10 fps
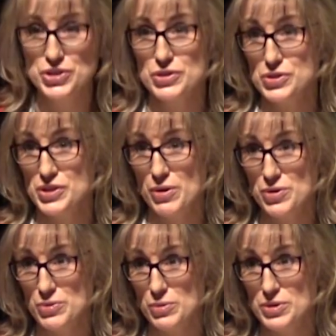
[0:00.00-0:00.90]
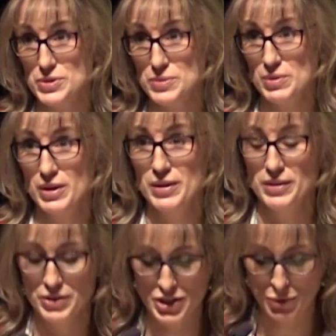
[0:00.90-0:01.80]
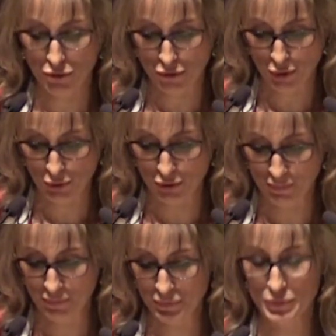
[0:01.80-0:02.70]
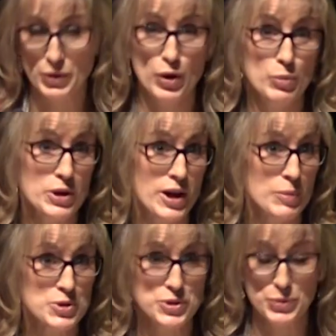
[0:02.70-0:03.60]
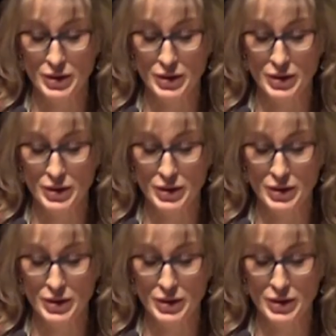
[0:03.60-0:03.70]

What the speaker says: Indigenous territories. Geothermal, carbon capture